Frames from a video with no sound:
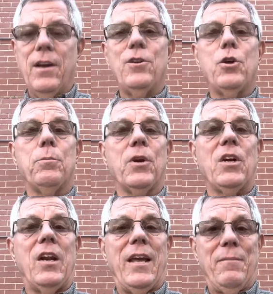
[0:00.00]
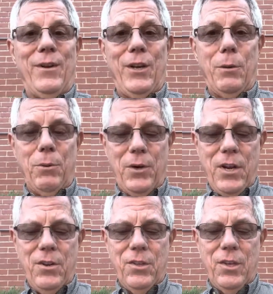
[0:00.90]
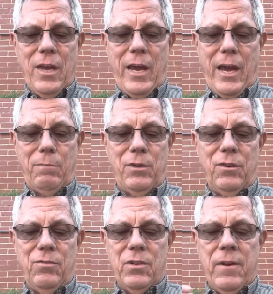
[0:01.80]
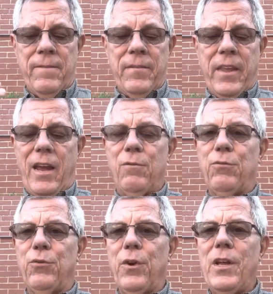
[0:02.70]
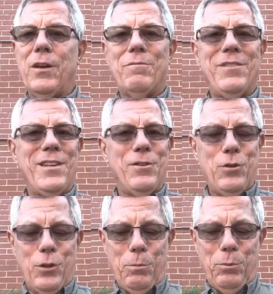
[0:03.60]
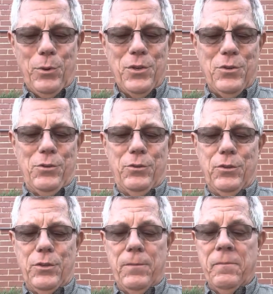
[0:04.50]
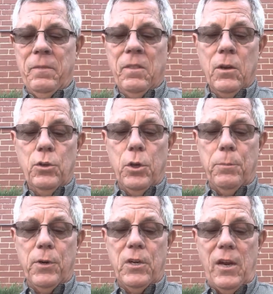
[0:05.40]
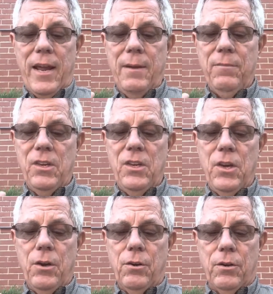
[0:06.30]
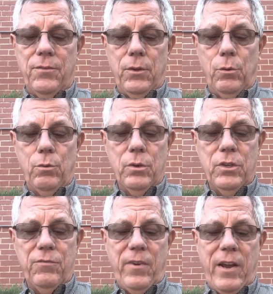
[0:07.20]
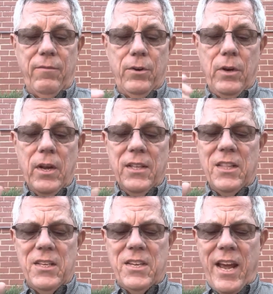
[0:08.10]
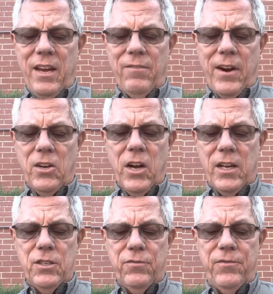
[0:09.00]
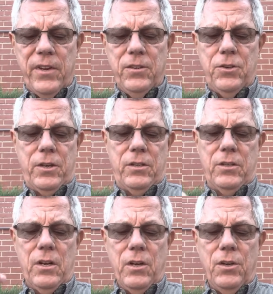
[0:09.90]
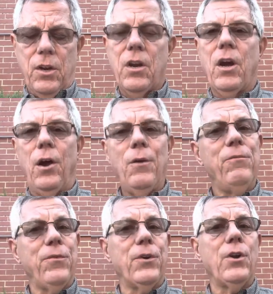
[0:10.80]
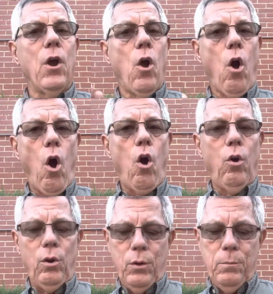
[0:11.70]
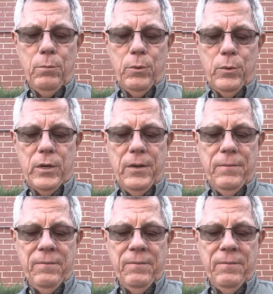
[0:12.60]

to proclaim liberty to the captives, and freedom to the prisoners, to proclaim the year of the Lord's favor, the day of our God's vengeance, to comfort all who mourn,